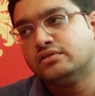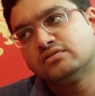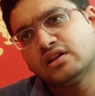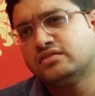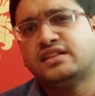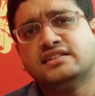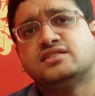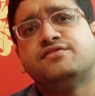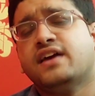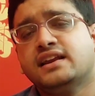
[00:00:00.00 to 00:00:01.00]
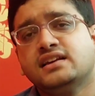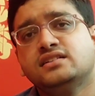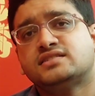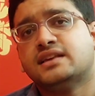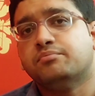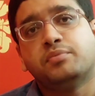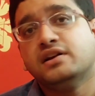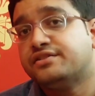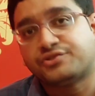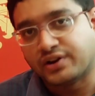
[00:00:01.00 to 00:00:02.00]
There's a very
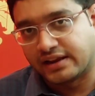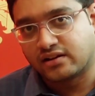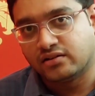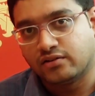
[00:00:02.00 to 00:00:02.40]
simple trick.